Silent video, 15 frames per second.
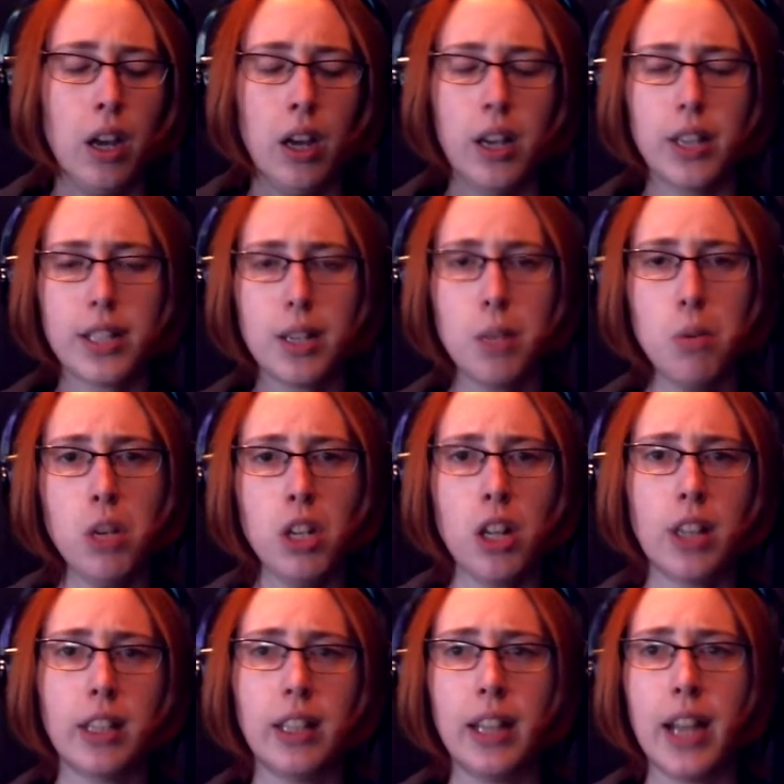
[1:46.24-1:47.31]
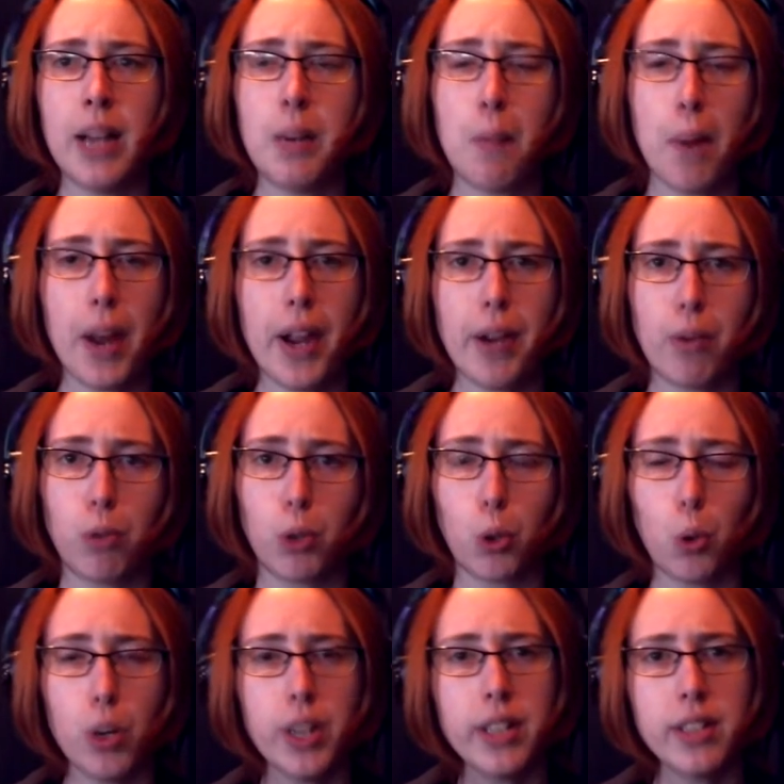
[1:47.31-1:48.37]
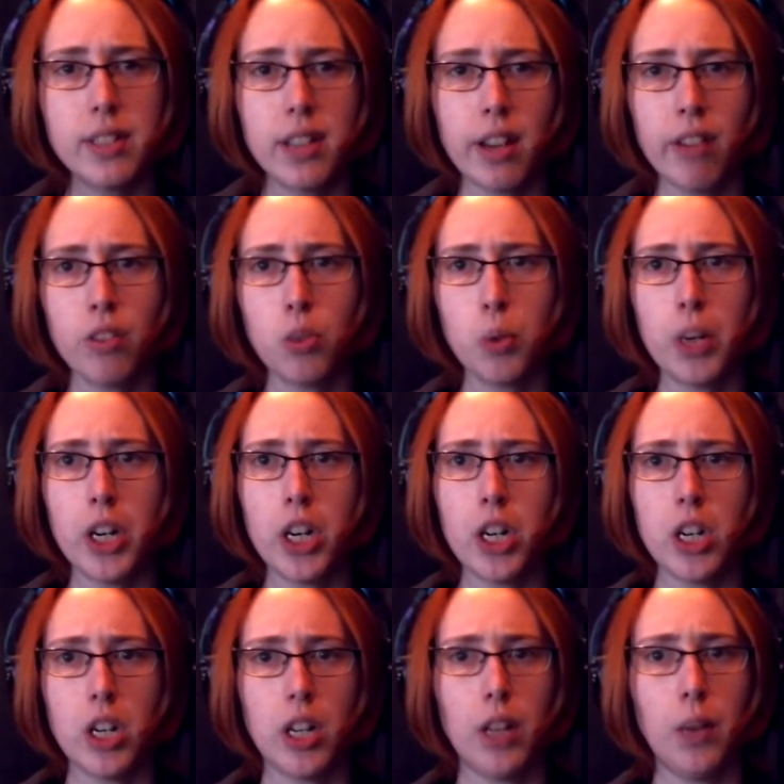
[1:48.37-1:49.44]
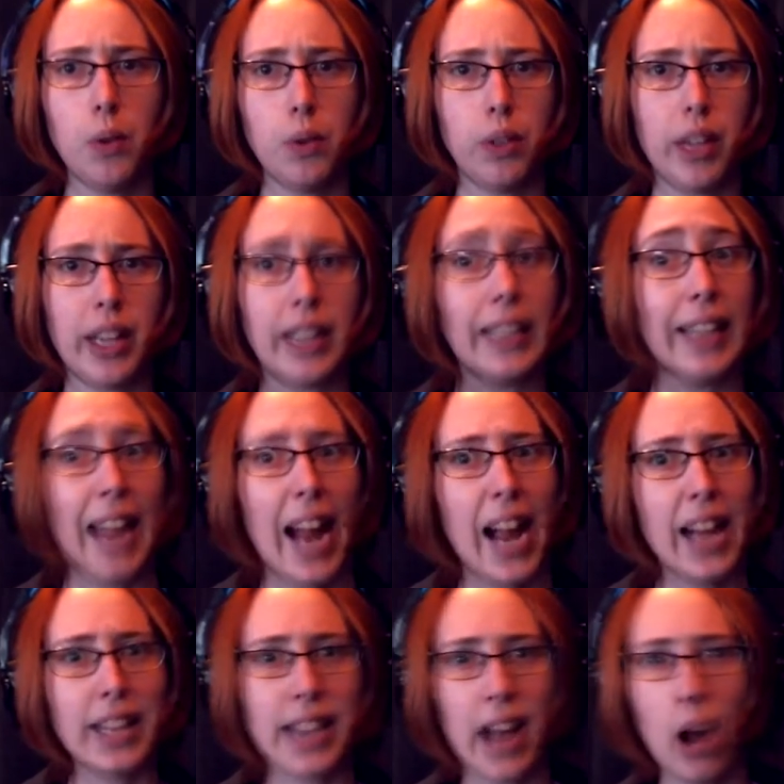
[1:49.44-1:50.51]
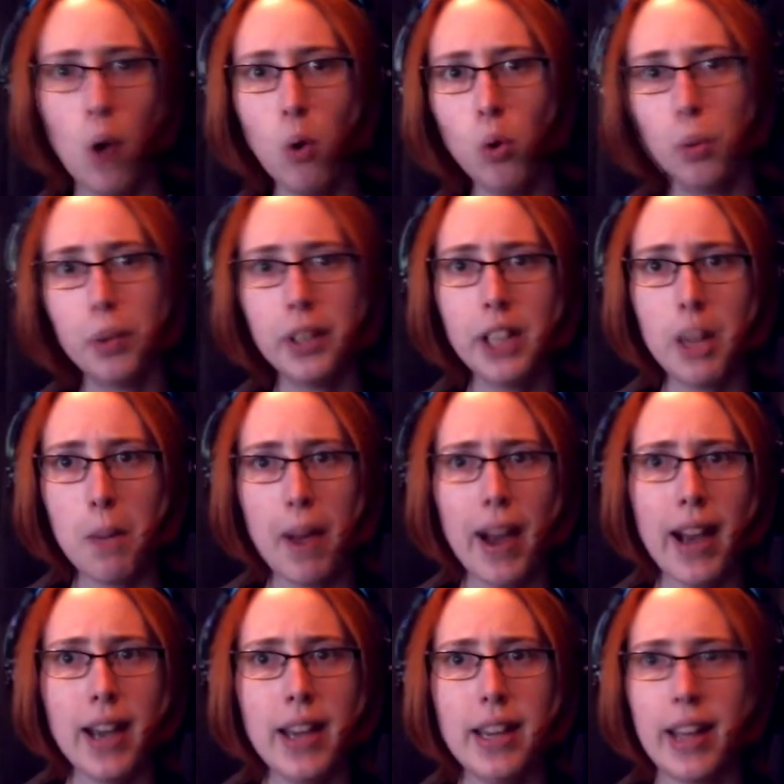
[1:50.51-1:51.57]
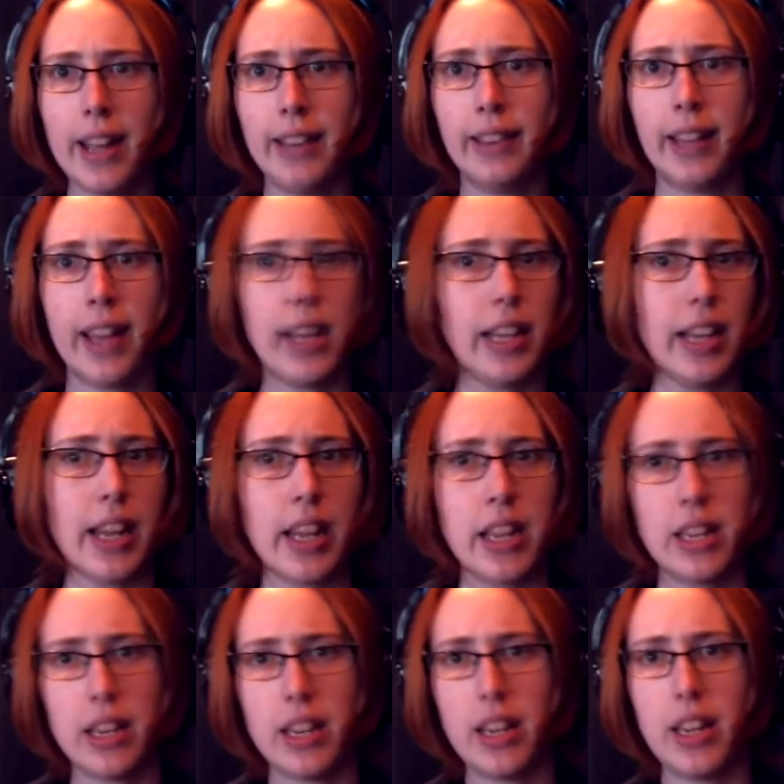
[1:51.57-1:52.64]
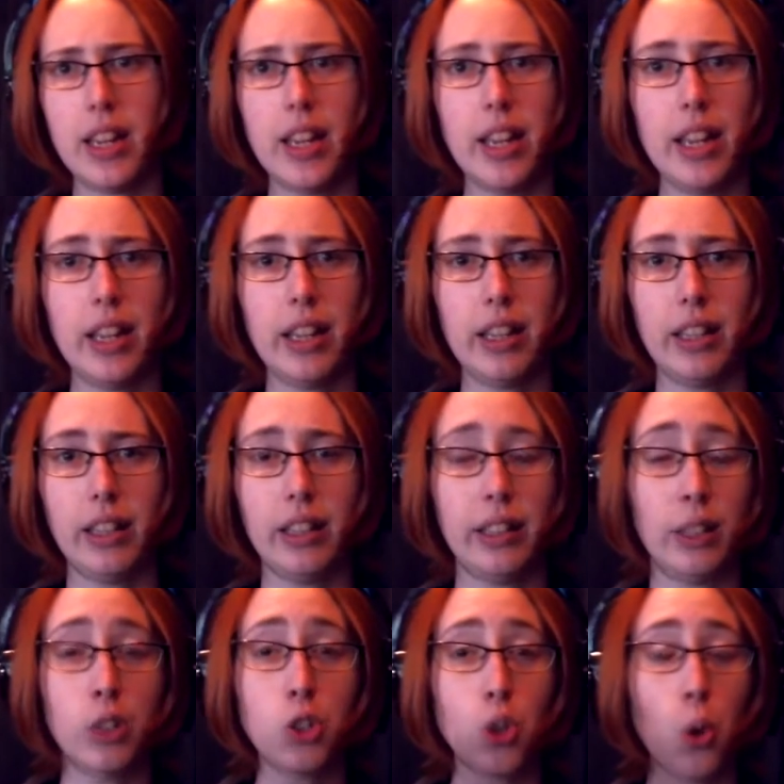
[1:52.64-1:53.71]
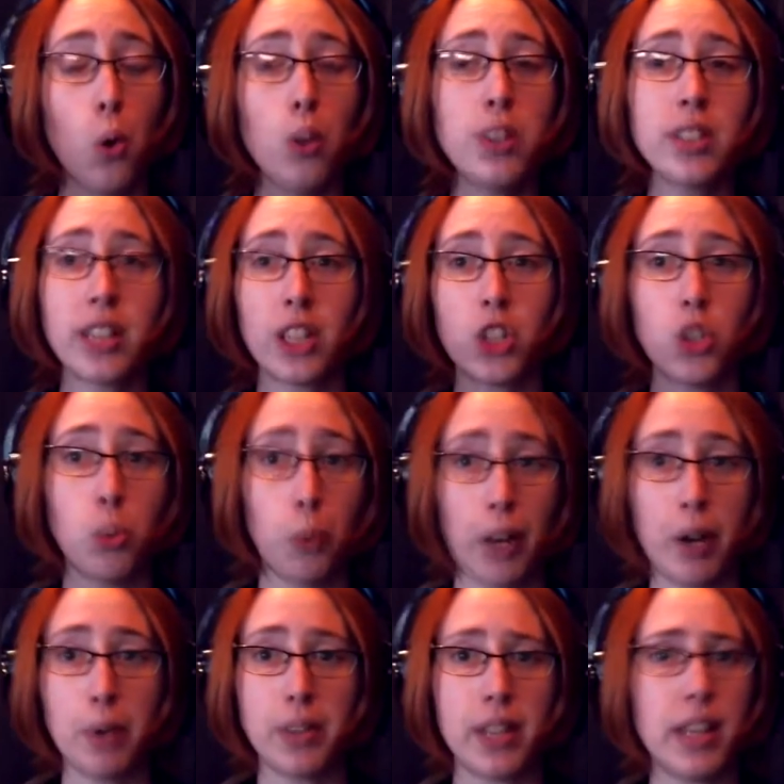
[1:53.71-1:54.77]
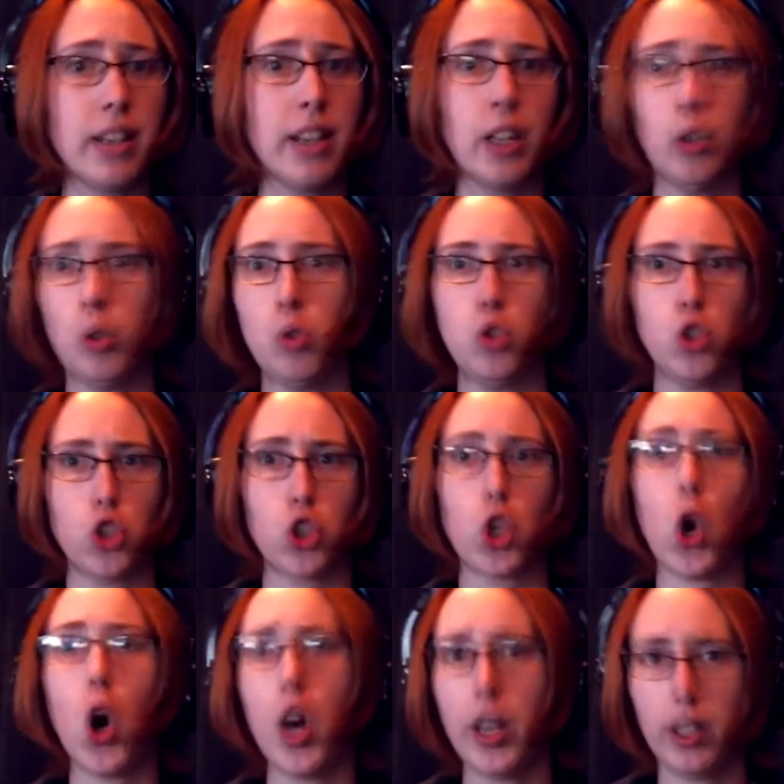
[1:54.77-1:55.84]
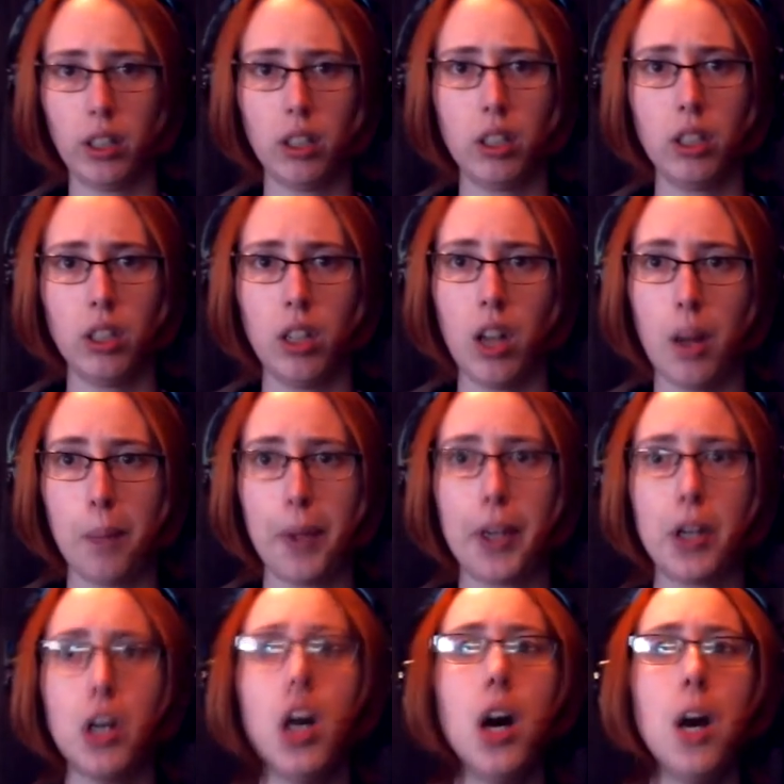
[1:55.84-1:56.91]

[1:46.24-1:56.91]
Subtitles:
somewhere along the line my recording software like lagged out really bad, and like there's a whole section when I was editing that was just gone. Like